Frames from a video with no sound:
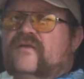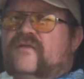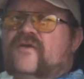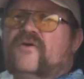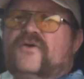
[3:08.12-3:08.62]

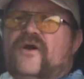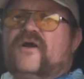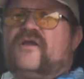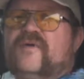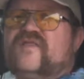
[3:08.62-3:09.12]
The old
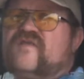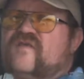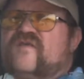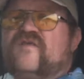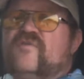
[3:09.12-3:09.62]
argument,
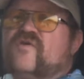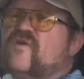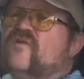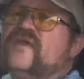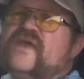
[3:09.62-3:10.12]
systems are
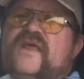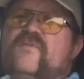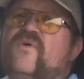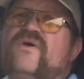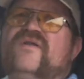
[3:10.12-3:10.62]
only getting
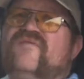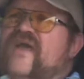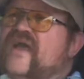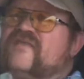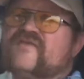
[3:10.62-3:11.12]
more
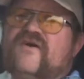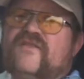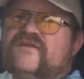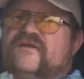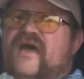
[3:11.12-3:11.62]
advanced all
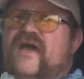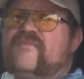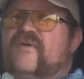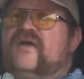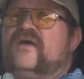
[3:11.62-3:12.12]
the time,